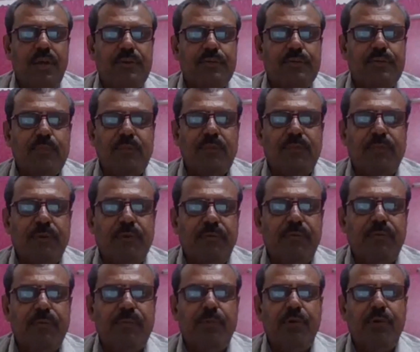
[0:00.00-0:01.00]
it's my
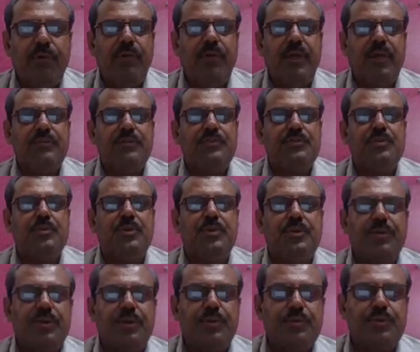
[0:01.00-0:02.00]
privilege to
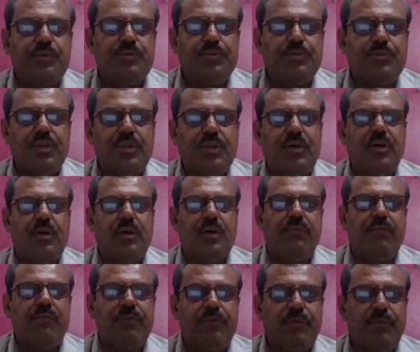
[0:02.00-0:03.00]
introduce
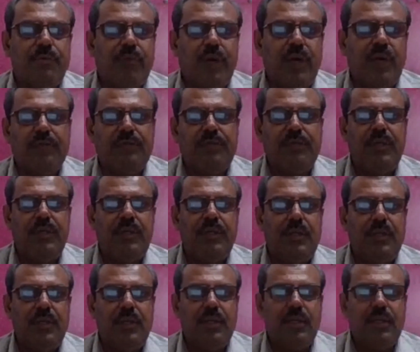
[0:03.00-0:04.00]
uh, Professor
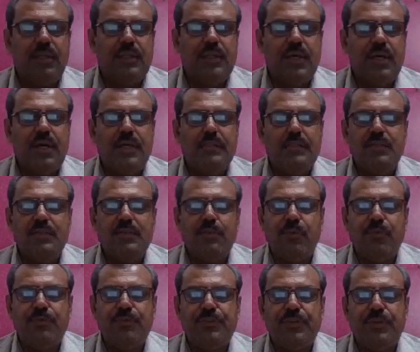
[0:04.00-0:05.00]
Madhavi Latha is a
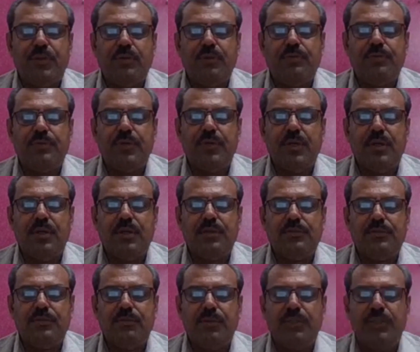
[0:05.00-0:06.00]
professor of uh,
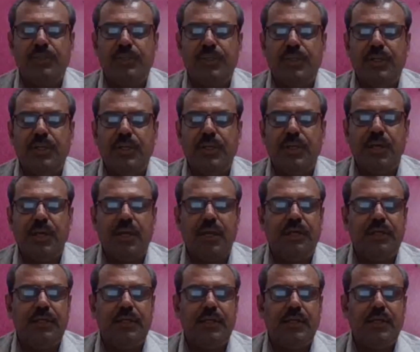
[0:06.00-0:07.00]
civil engineering at
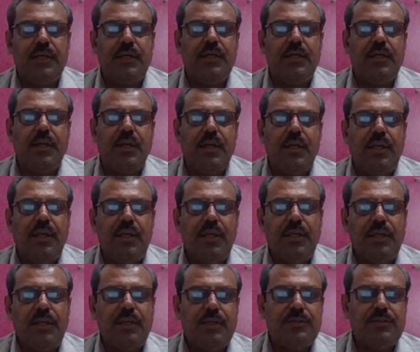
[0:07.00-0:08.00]
uh,
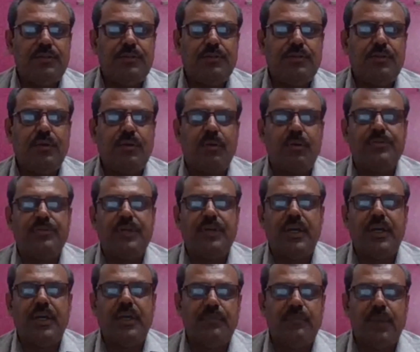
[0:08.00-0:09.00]
Indian Institute of
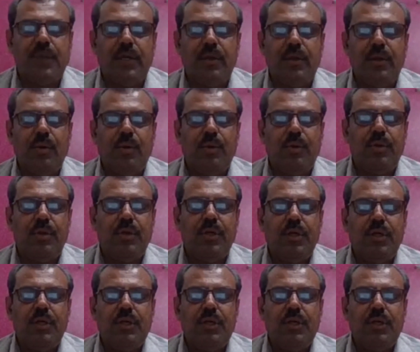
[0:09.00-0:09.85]
Science, Bangalore.